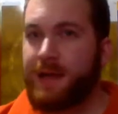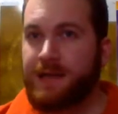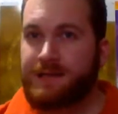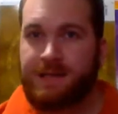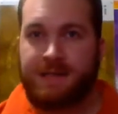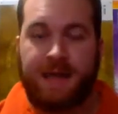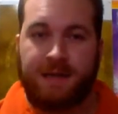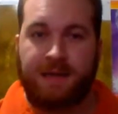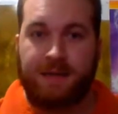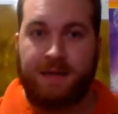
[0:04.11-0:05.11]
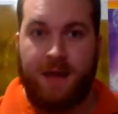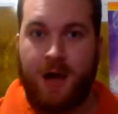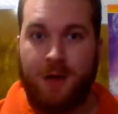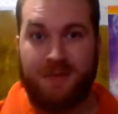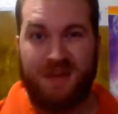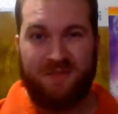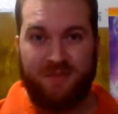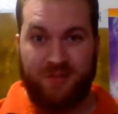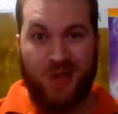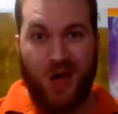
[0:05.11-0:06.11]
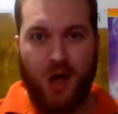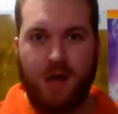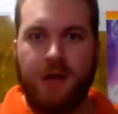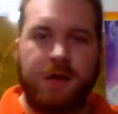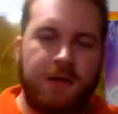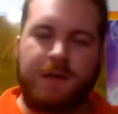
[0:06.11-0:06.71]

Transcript: I guess this is technically the Omnivlog.